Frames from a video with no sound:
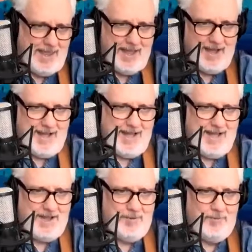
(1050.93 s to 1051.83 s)

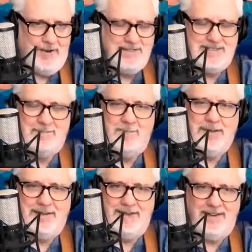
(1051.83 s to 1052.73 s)
was
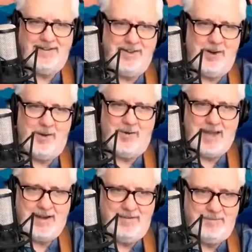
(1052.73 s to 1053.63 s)
being,
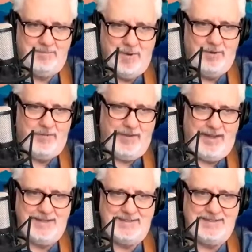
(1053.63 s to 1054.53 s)
kind of
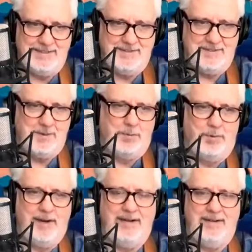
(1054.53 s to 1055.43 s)
motivated to
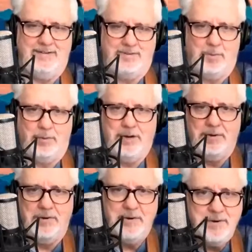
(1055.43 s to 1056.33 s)
bring
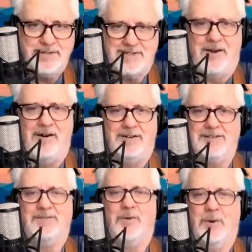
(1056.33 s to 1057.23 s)
new
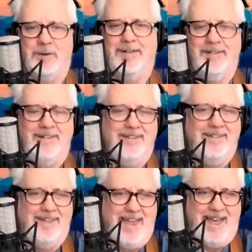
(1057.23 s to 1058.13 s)
songs forward.
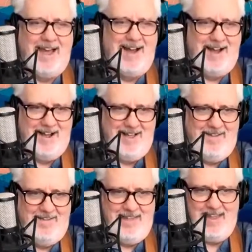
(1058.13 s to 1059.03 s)

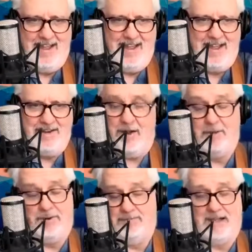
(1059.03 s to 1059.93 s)
I had
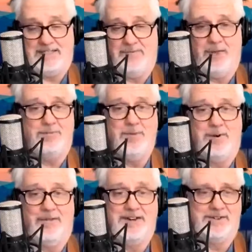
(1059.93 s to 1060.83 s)
lots of other
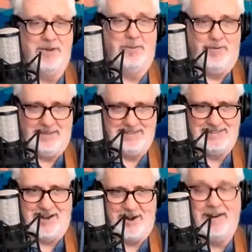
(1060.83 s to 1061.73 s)
motivational points,
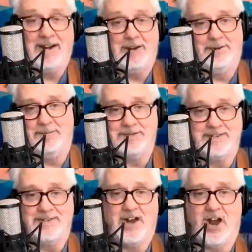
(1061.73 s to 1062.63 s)
songwriting groups
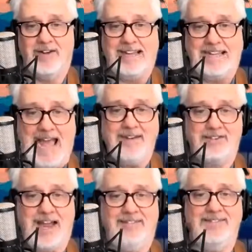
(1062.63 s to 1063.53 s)
and songwriting
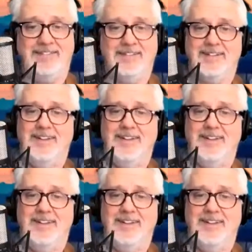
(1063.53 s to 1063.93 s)
challenges,